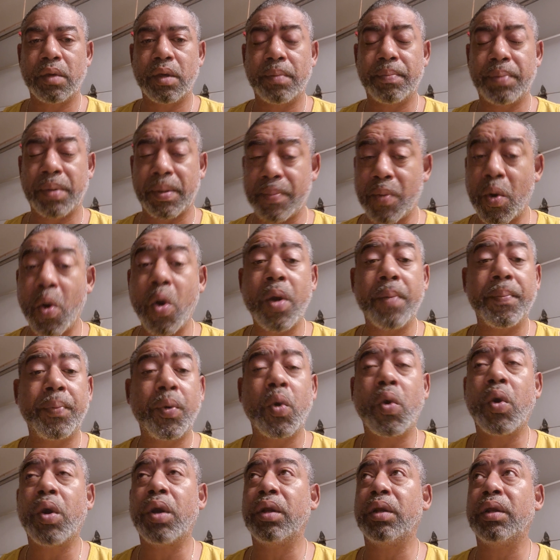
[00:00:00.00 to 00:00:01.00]
But more
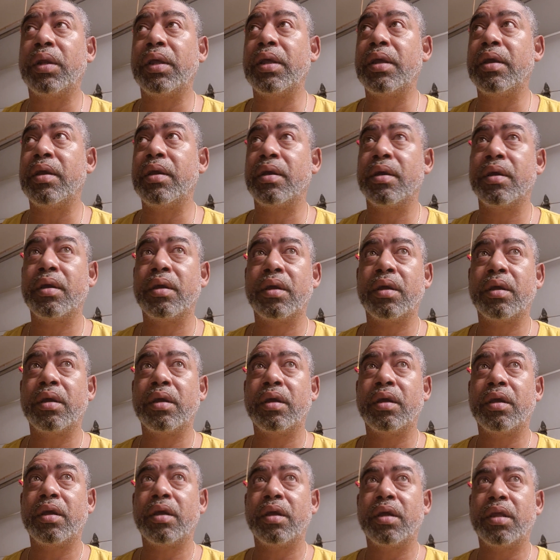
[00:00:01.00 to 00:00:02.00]
importantly,
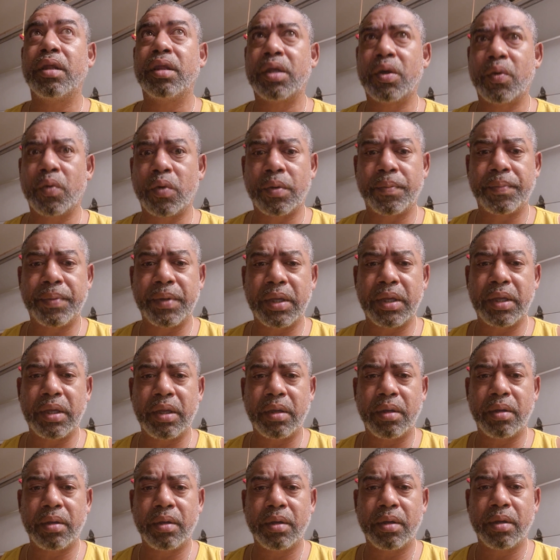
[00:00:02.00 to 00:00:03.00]
there would be